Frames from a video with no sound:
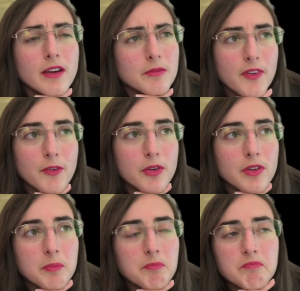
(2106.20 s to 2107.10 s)

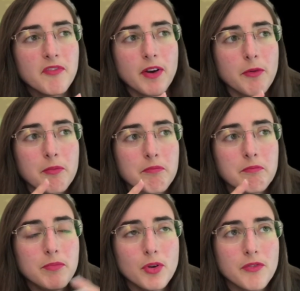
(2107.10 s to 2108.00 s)
very, very
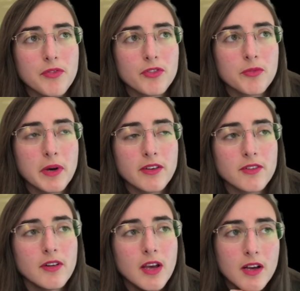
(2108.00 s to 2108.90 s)
beautiful
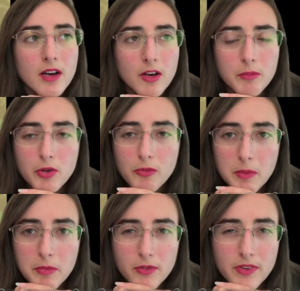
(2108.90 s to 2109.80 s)
spider. Most
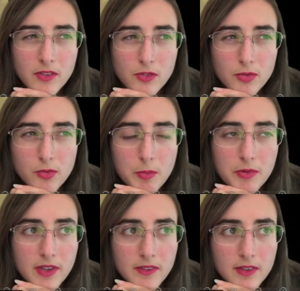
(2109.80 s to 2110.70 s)
people tend to
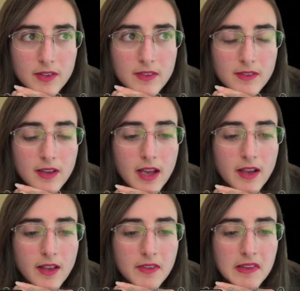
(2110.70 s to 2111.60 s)
represent it
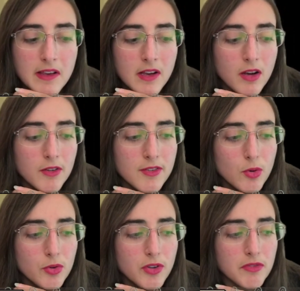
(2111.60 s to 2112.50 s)
as a
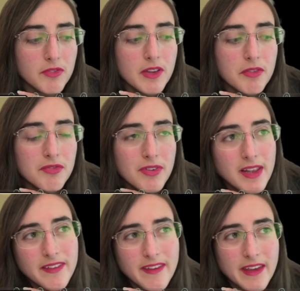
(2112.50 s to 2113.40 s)
sort of
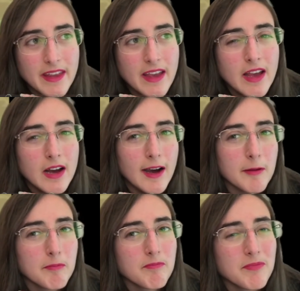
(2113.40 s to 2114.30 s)
Nephilidae.
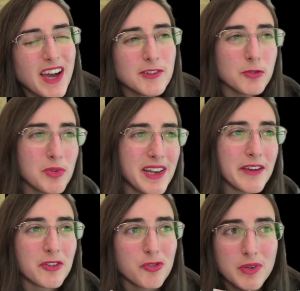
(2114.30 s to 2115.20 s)
I don't really
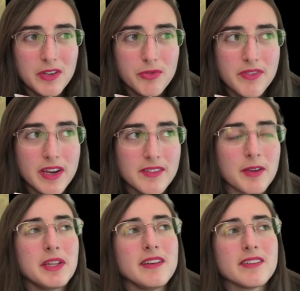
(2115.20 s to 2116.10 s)
agree with that. I
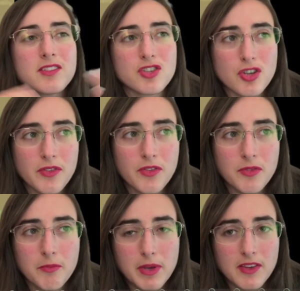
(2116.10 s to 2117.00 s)
mean, it's just a
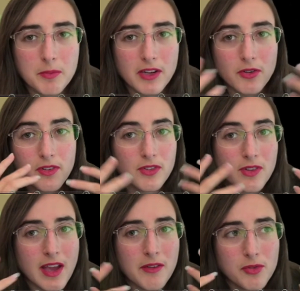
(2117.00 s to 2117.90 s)
big spider. It doesn't
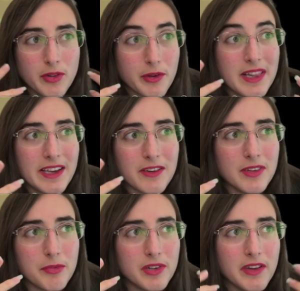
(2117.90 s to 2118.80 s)
have to look like a
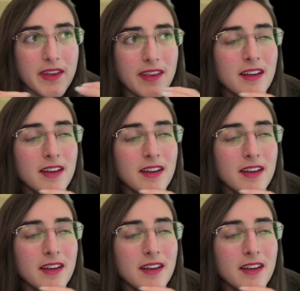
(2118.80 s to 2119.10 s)
Nephilidae.